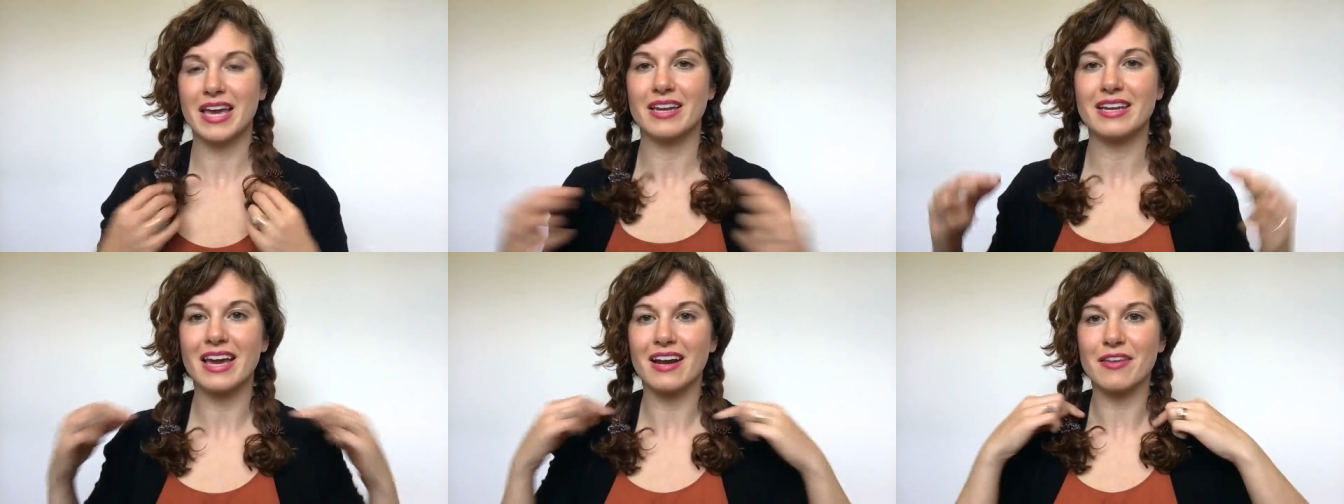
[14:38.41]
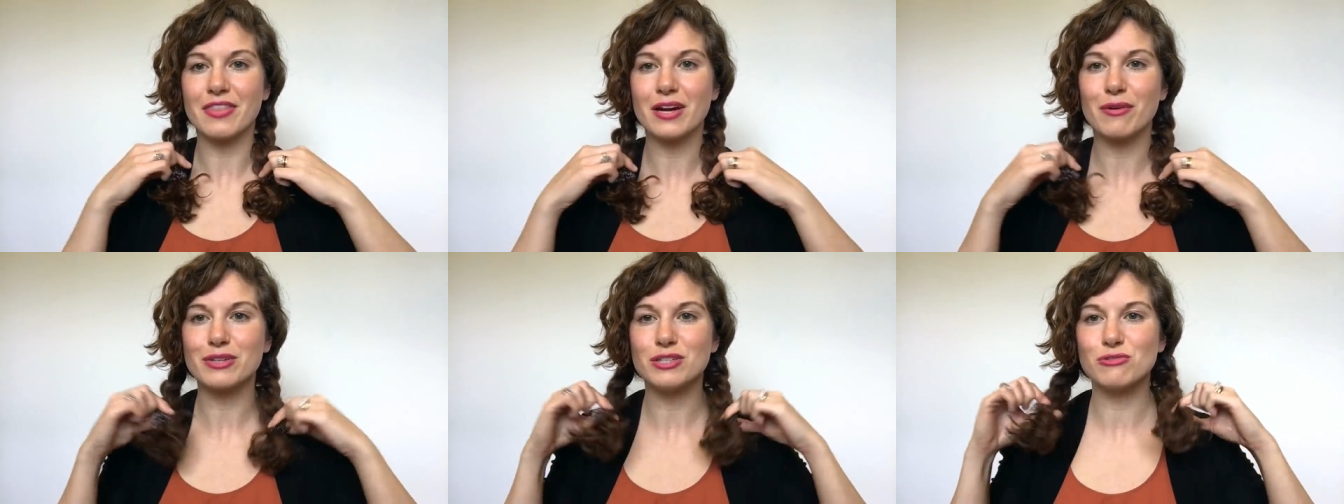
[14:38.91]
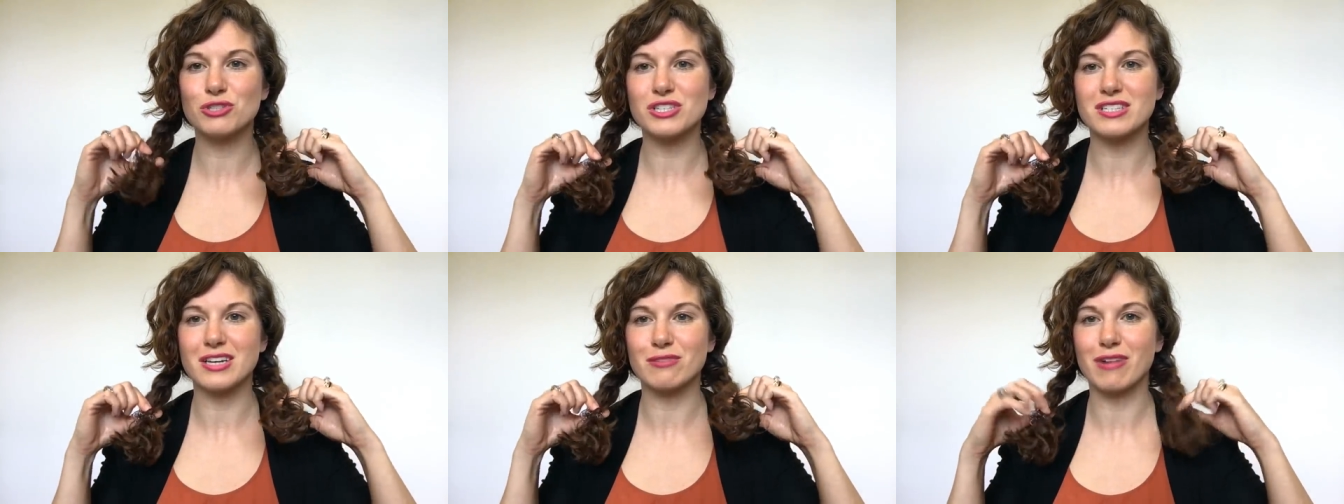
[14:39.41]
And again, I think I would use
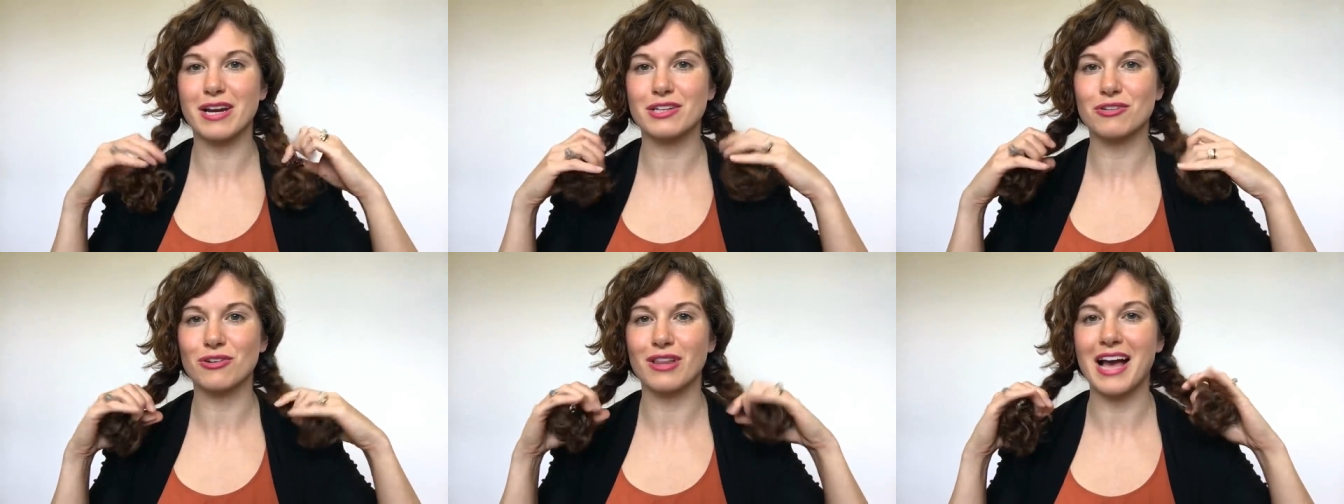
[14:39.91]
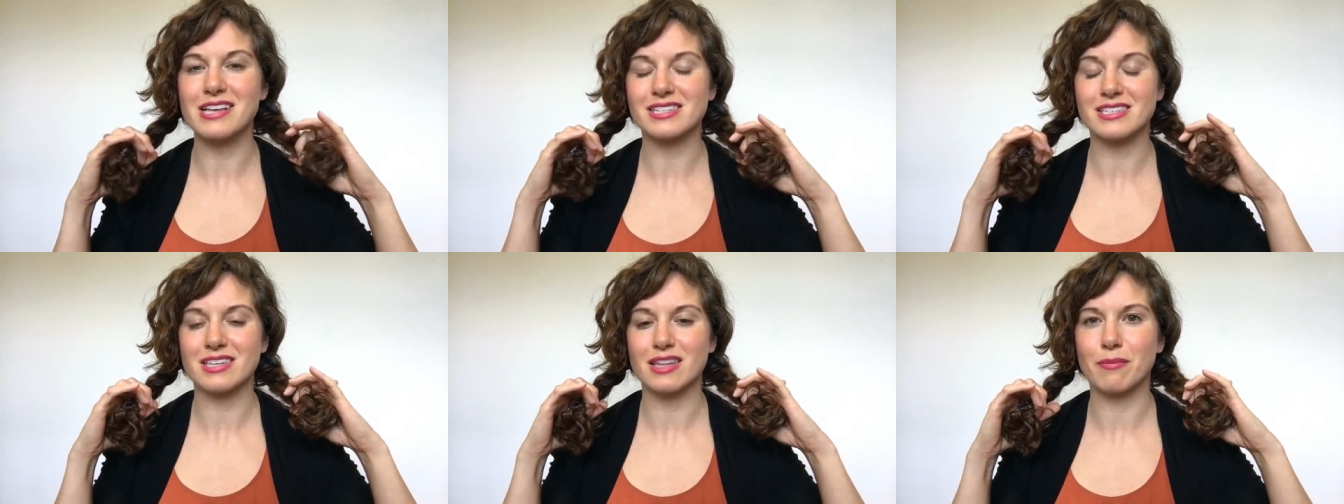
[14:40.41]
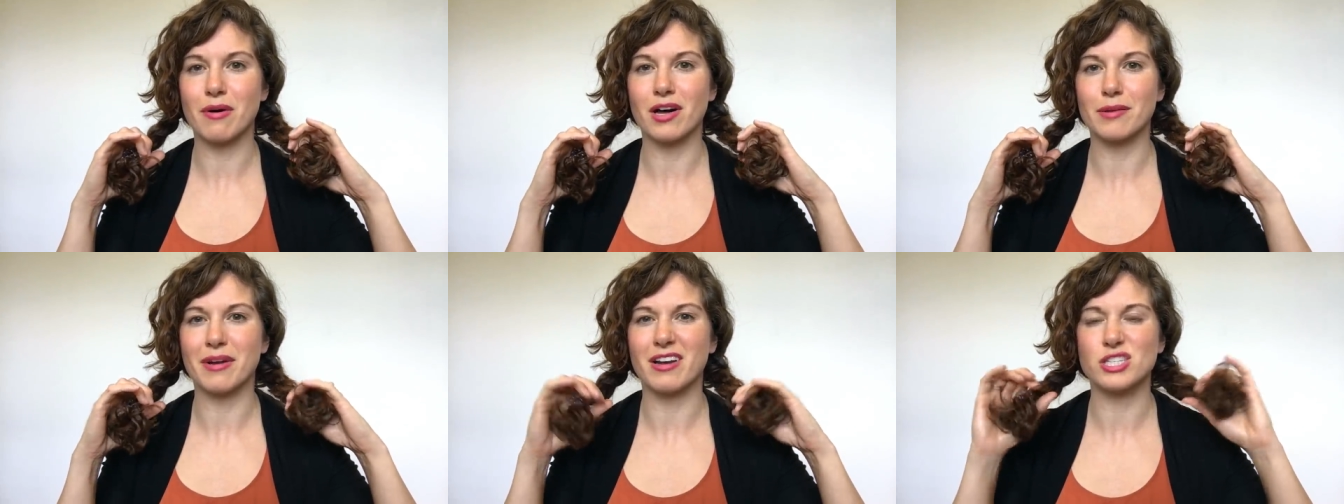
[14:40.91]
just like regular elastics at the
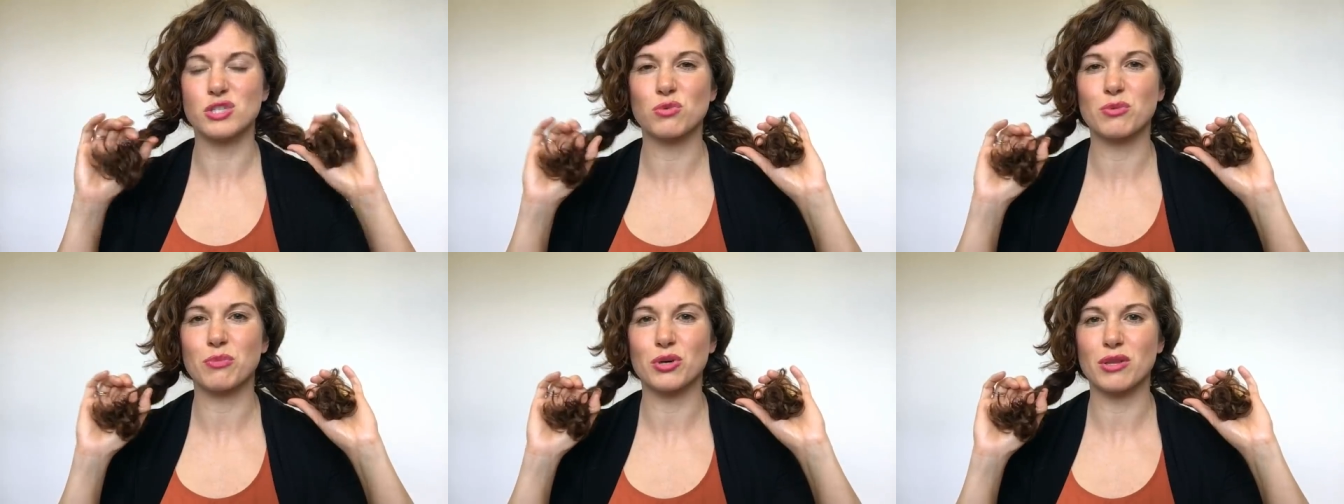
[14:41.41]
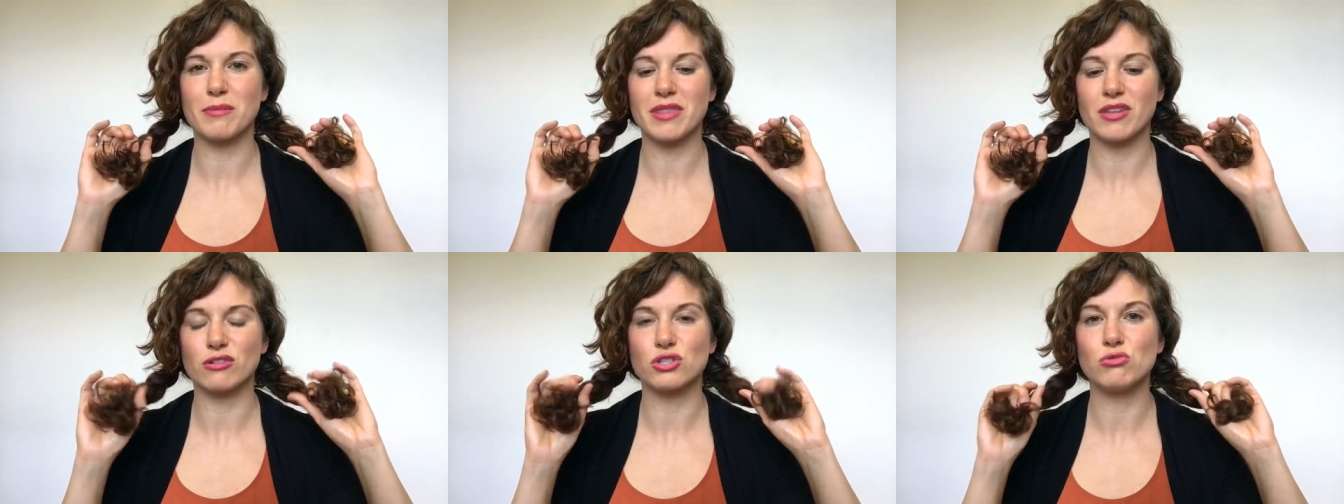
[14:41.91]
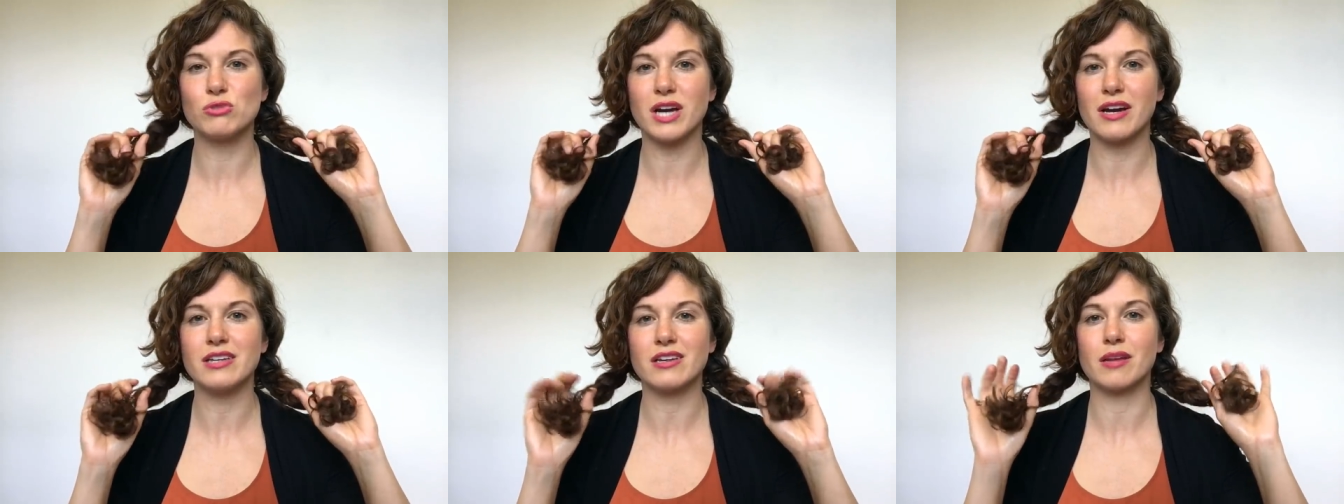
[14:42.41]
bottom, and I just wouldn't put them in there too
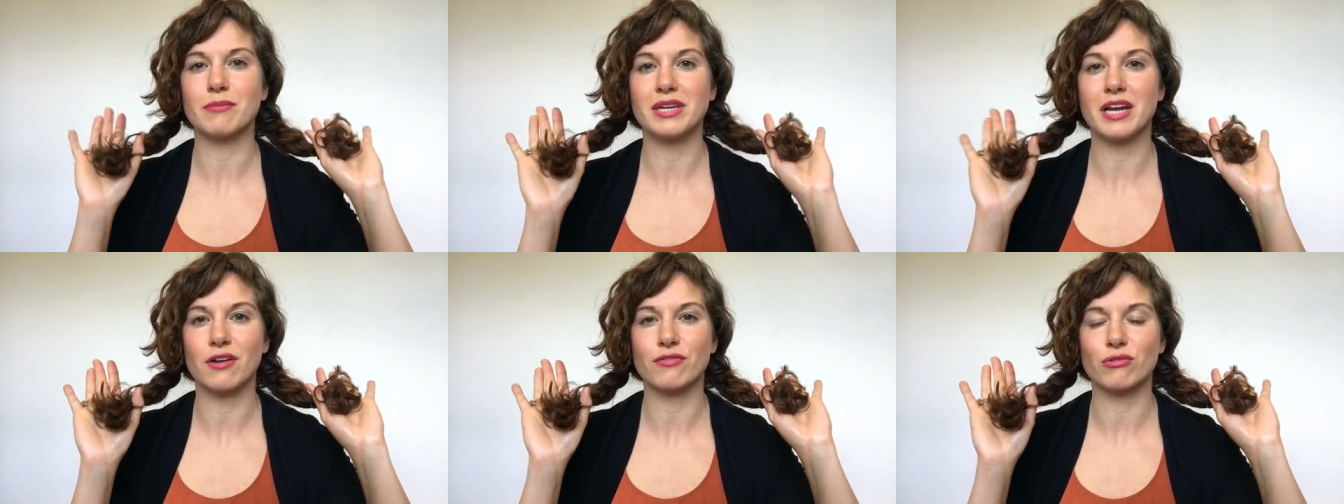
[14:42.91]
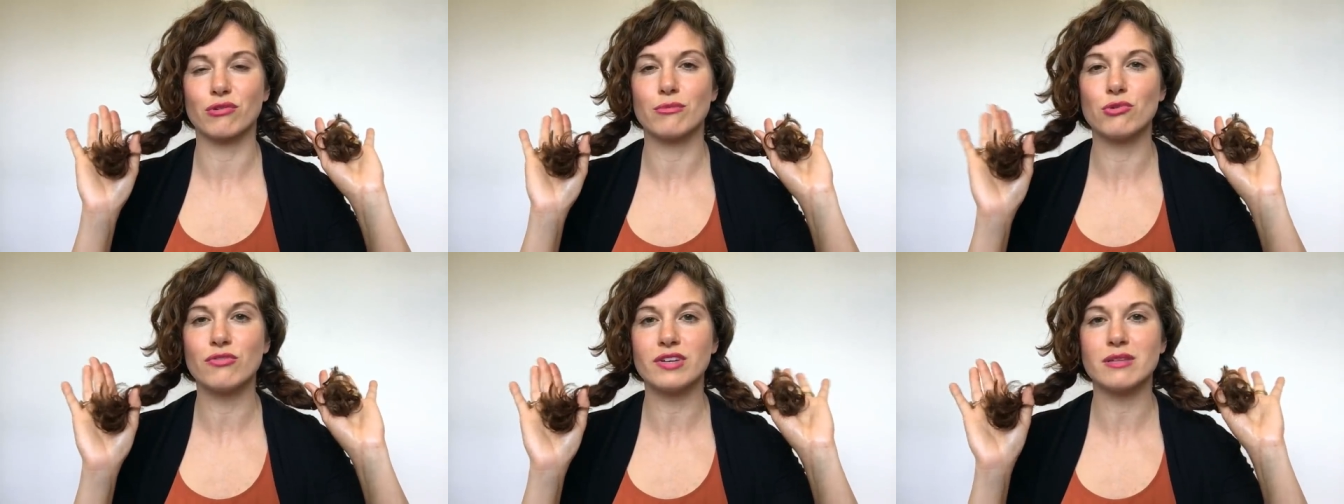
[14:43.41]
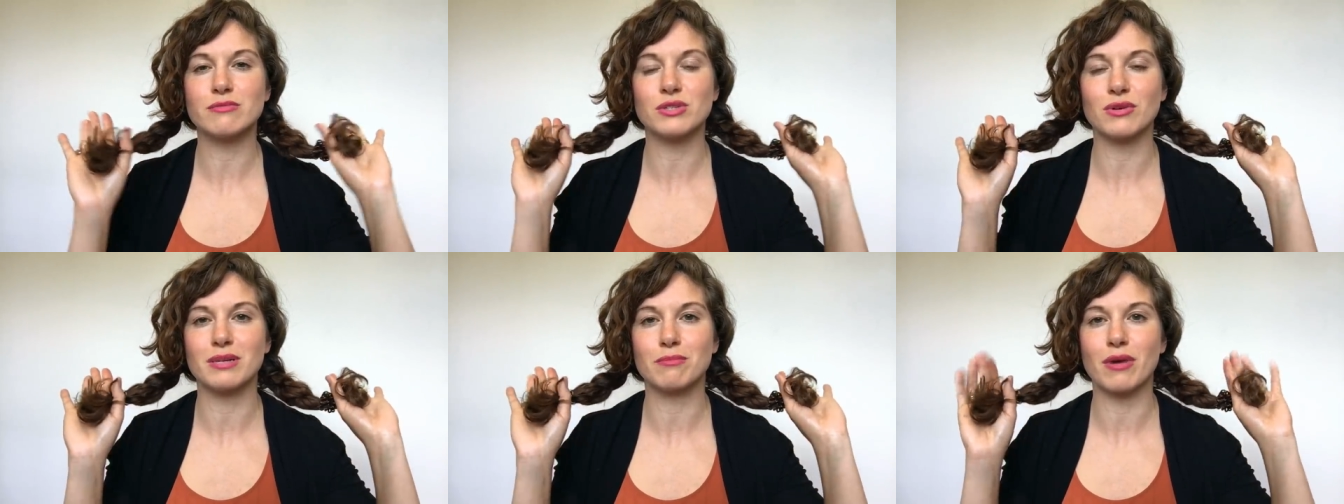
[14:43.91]
tight, and I'd be careful removing them
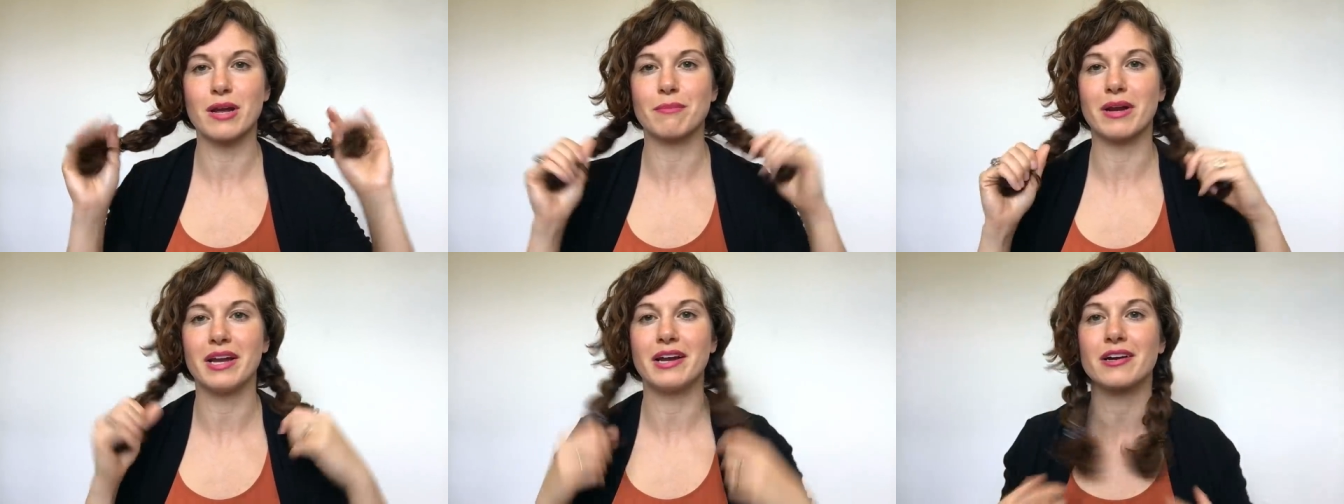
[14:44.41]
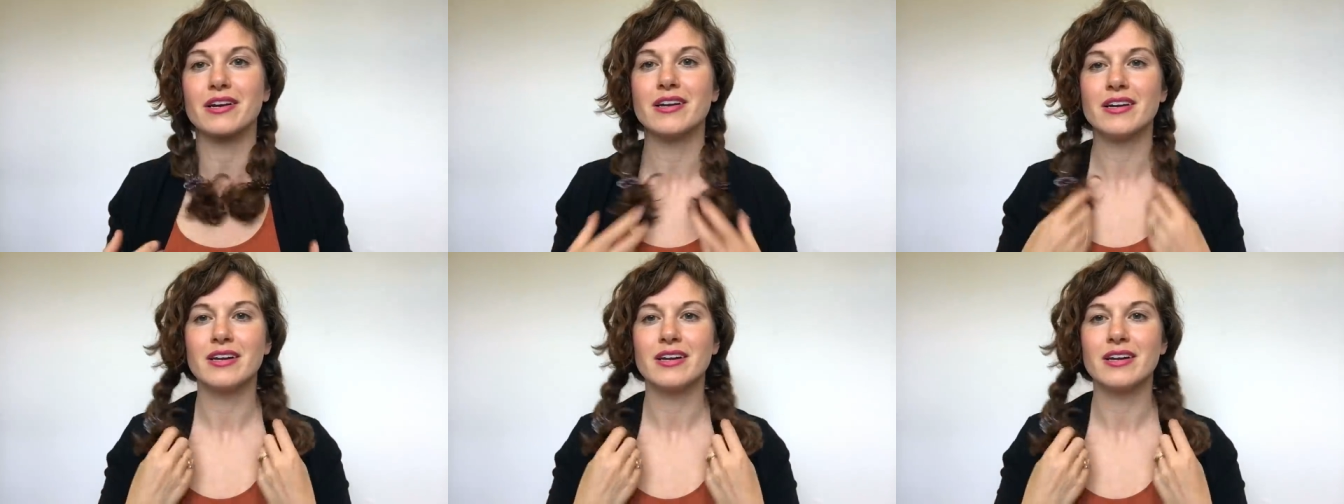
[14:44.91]
so I didn't break my hair.